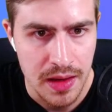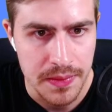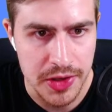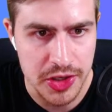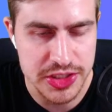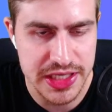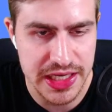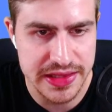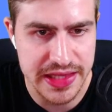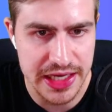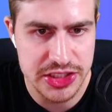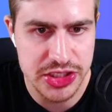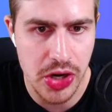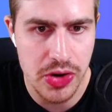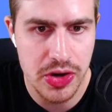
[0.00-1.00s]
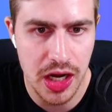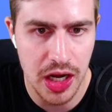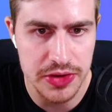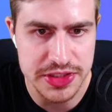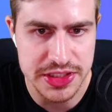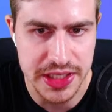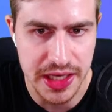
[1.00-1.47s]
Because they're so
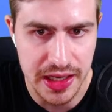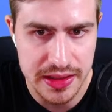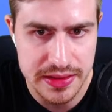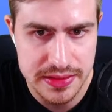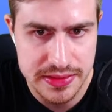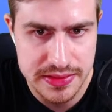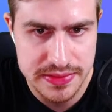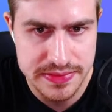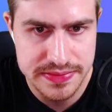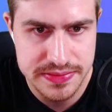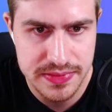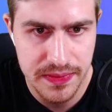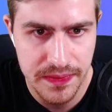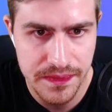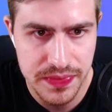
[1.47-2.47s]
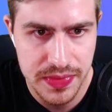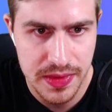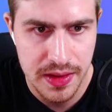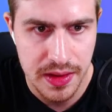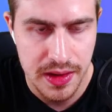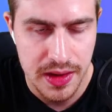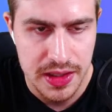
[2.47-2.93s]
close here.
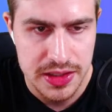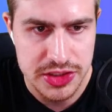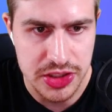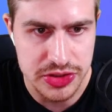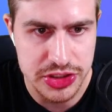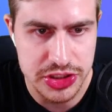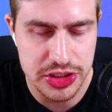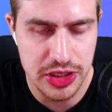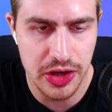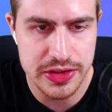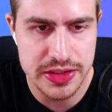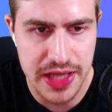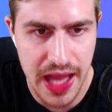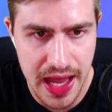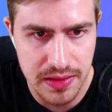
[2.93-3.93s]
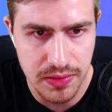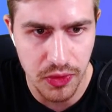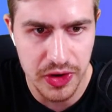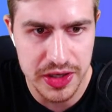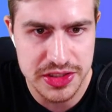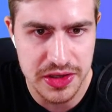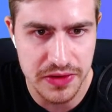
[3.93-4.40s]
So Slot and
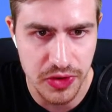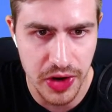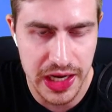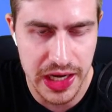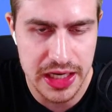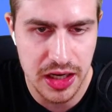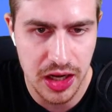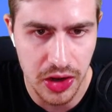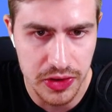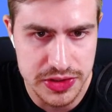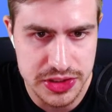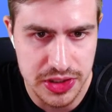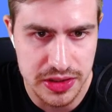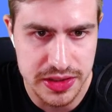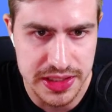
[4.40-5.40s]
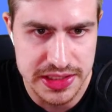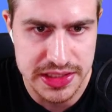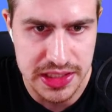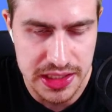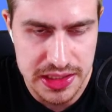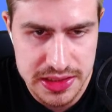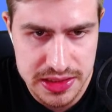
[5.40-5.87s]
Moyes are really close on
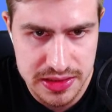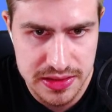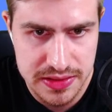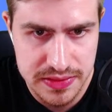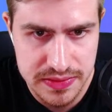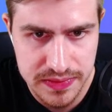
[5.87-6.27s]
this list.